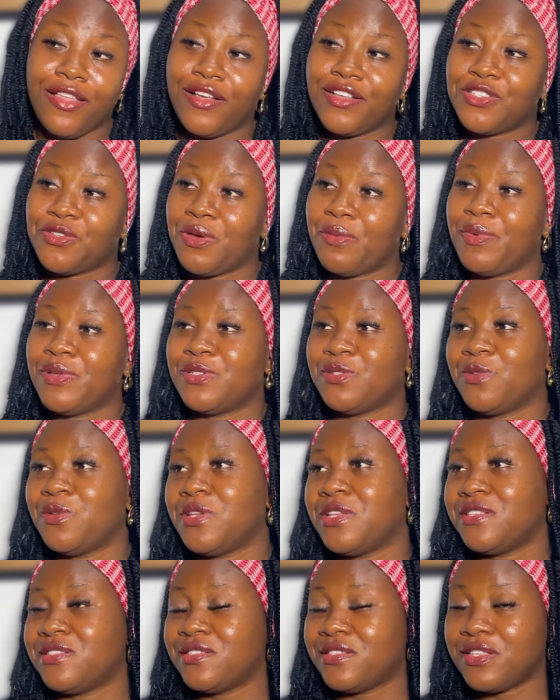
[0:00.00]
That's what
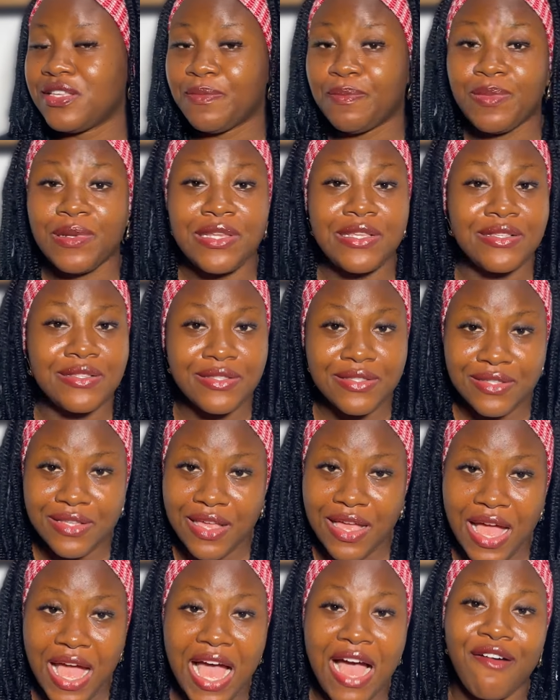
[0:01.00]
people don't see.
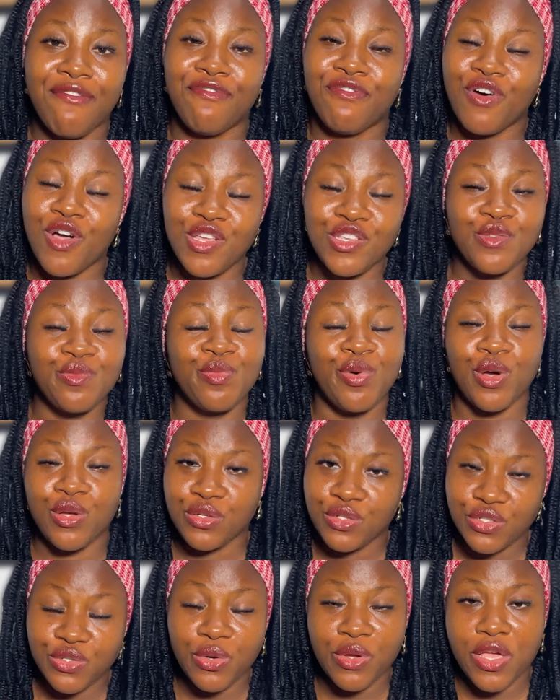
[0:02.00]
Please avoid
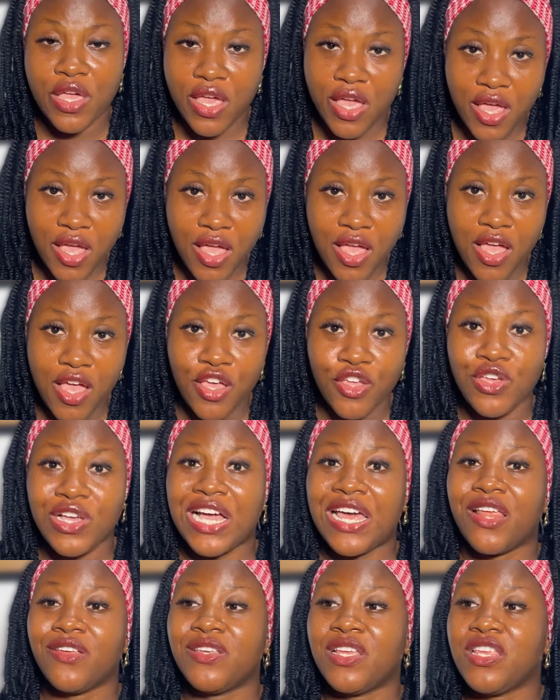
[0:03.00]
sponge, okay?
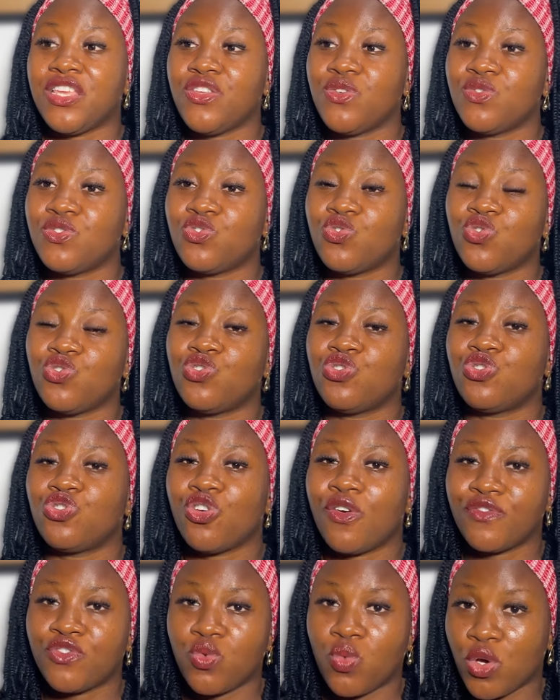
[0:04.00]
You can actually use those
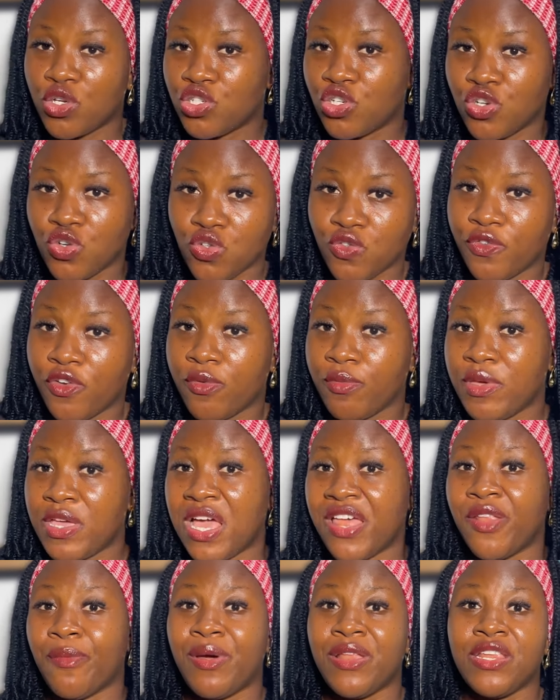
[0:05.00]
soft wash clothes. For
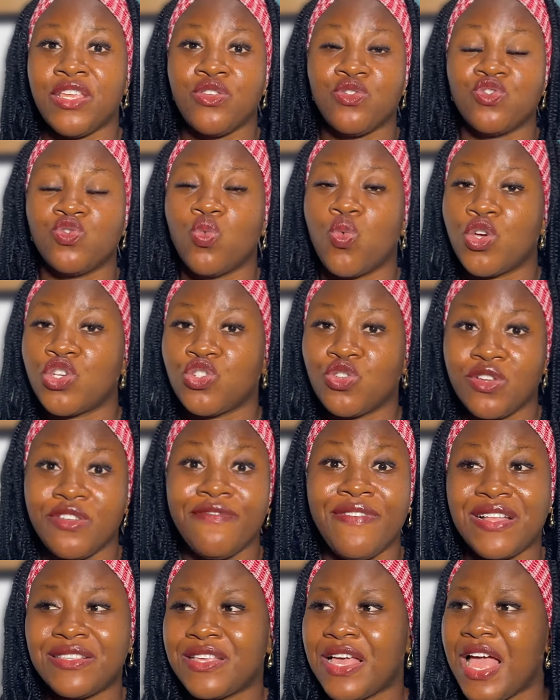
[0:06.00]
me, I normally use wash
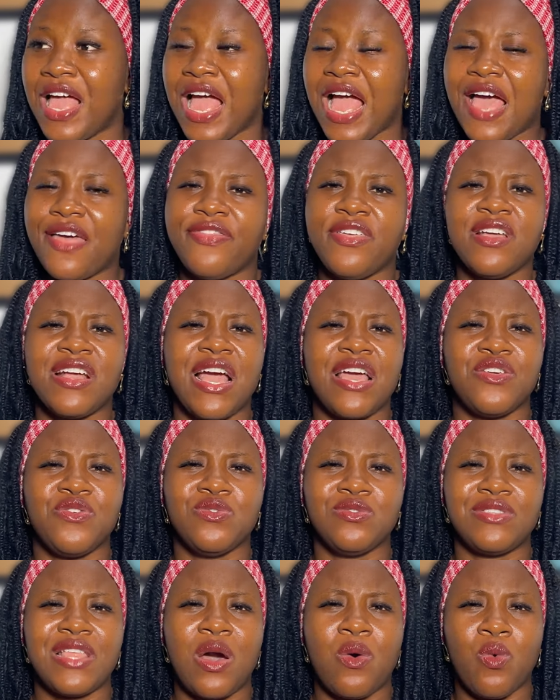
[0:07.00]
clothes. In fact, I think I
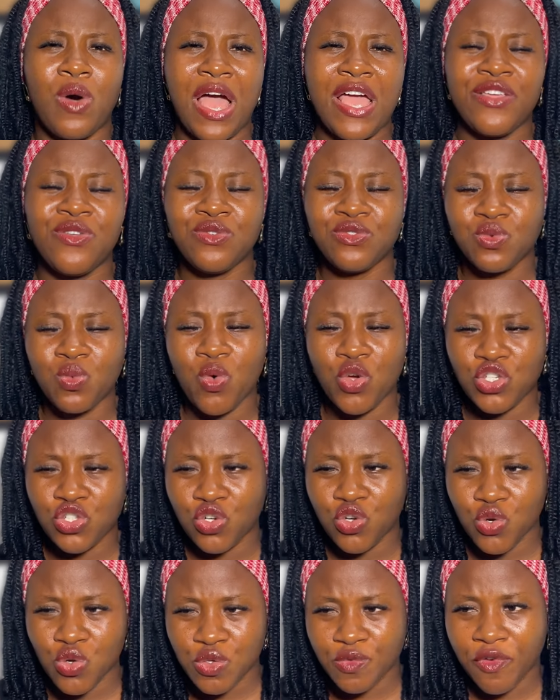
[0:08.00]
used
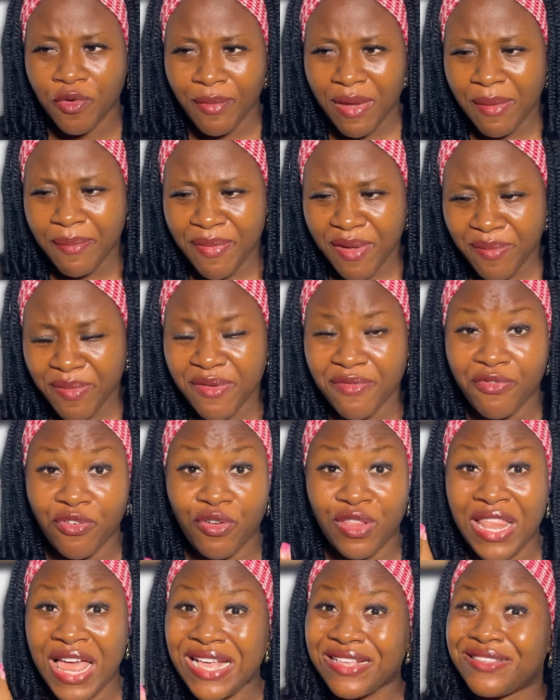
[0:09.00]
wash clothes for my baby
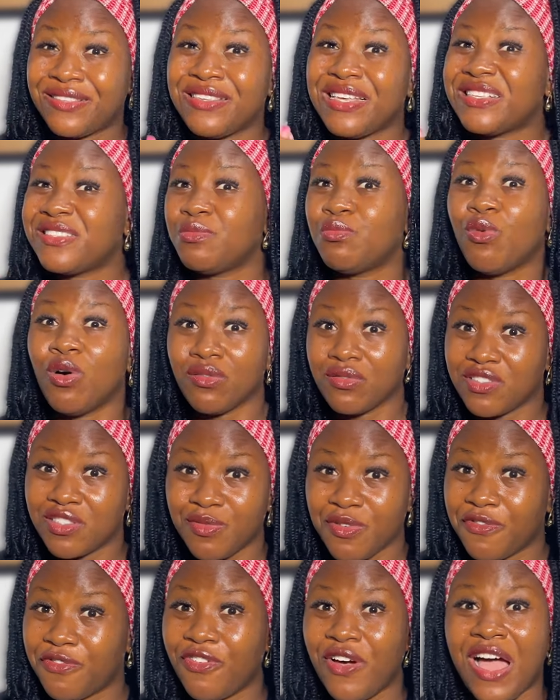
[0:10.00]
for like 6
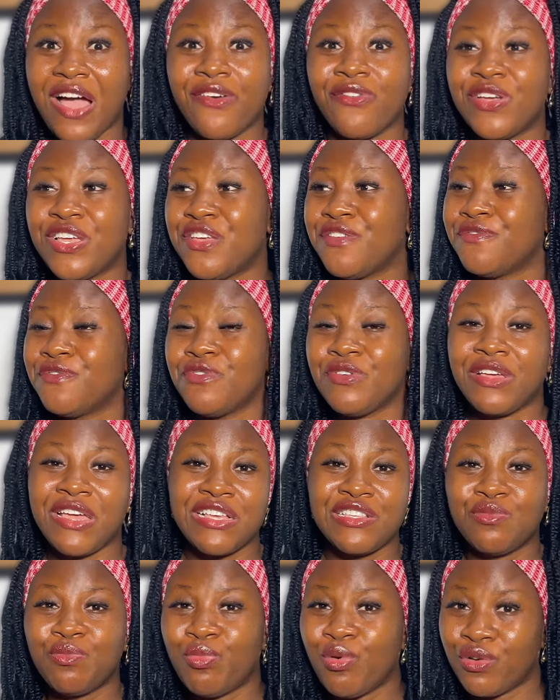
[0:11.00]
months before I would even
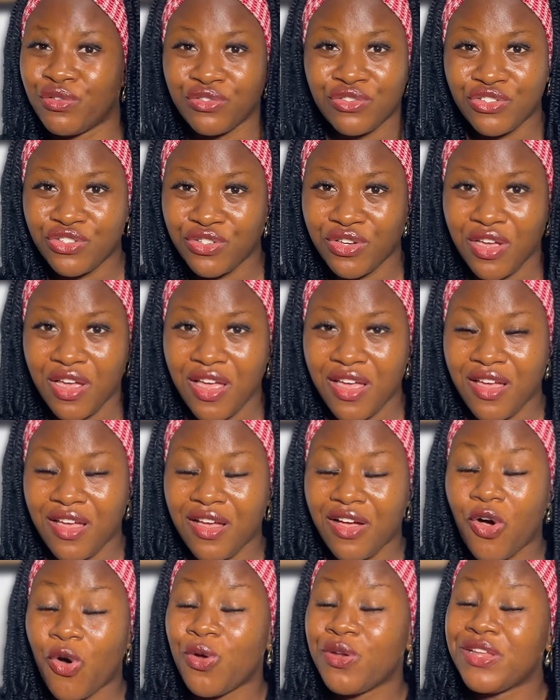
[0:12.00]
get sponge.
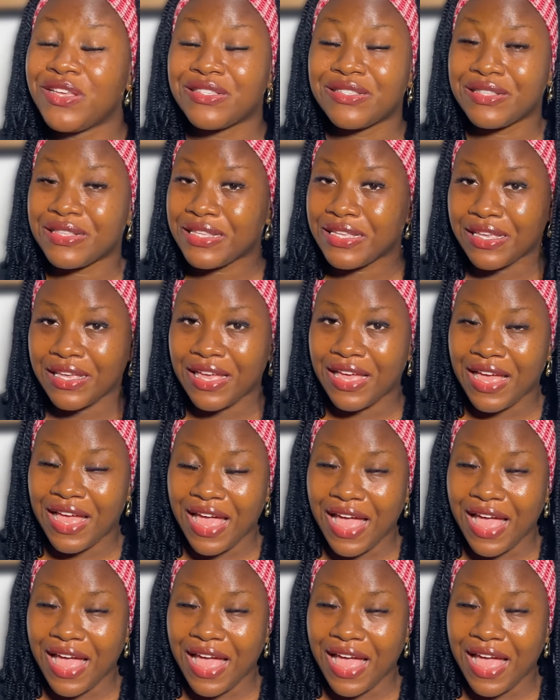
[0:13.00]
Honestly,